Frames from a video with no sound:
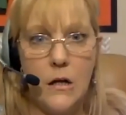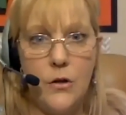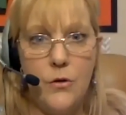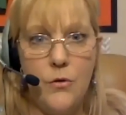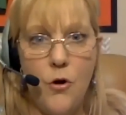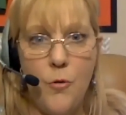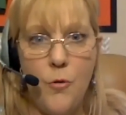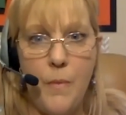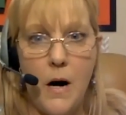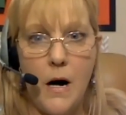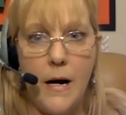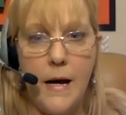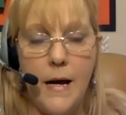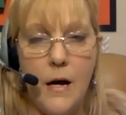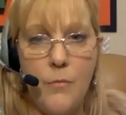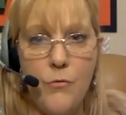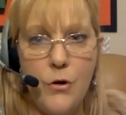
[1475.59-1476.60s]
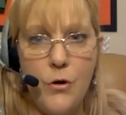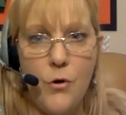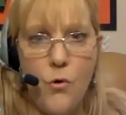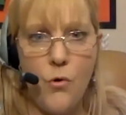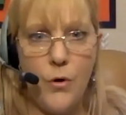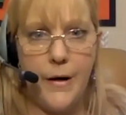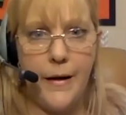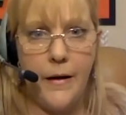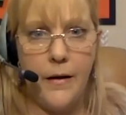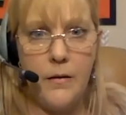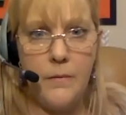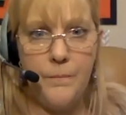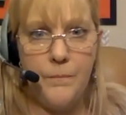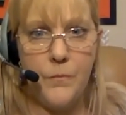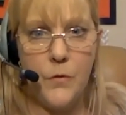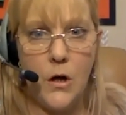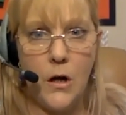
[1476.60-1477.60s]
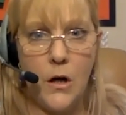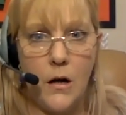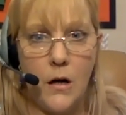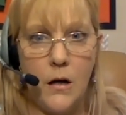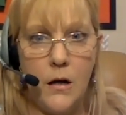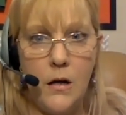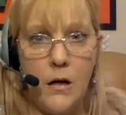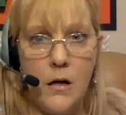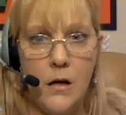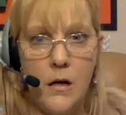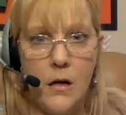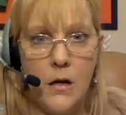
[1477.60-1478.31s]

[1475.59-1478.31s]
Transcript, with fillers: You hope I am recording it, okay?